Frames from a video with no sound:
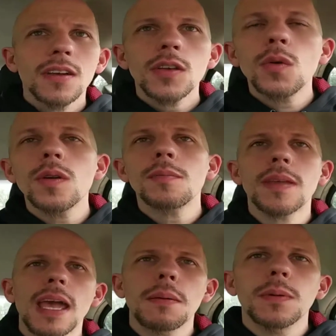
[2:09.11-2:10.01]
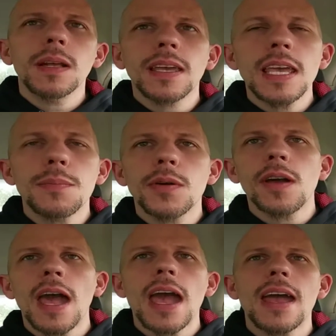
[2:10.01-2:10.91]
you wouldn't be able to keep your
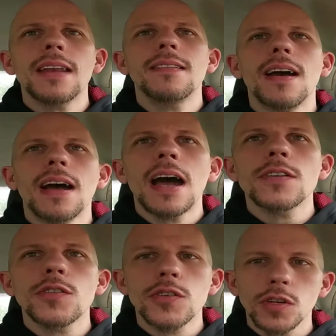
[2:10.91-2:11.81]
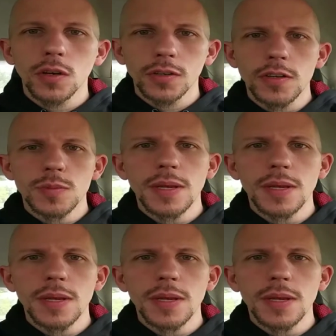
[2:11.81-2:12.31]
head on your shoulders,